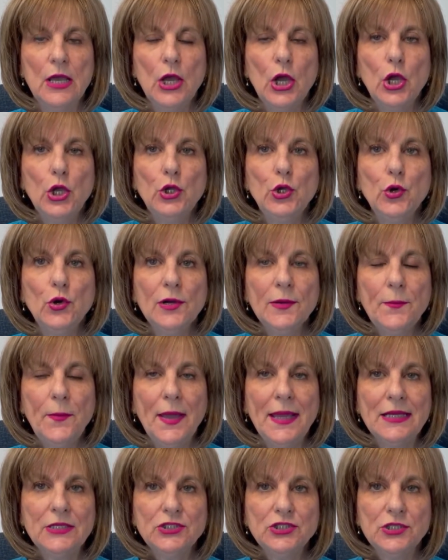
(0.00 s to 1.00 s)
your
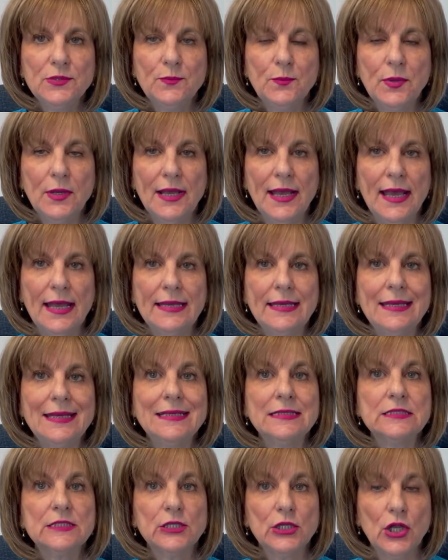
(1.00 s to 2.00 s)
pension plan
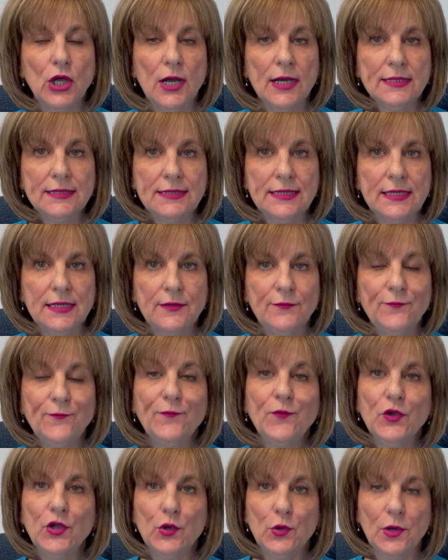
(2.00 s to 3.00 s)
is locked in for
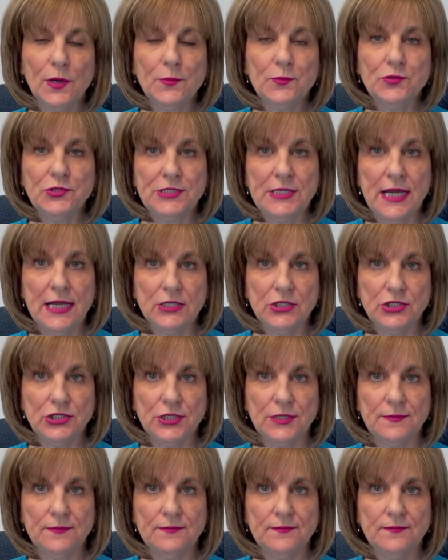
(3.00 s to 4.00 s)
your protection.